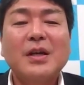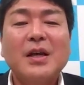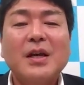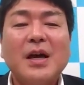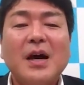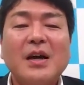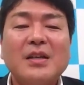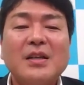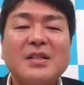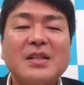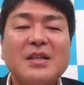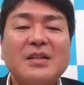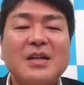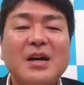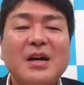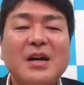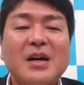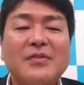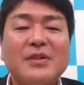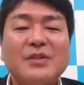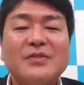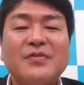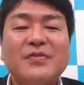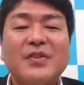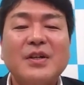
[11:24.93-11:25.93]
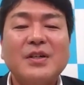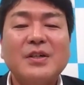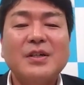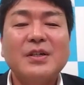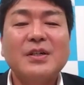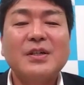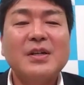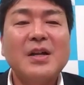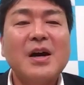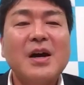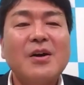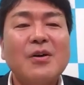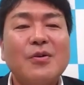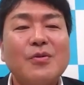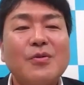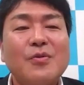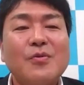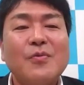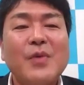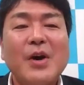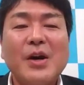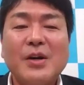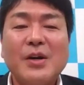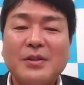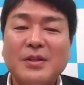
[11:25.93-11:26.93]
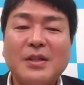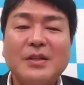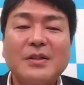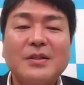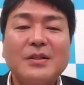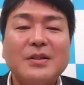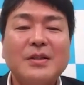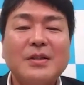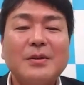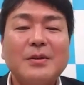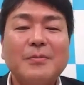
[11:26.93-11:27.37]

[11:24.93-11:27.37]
I think I was very narrow-minded.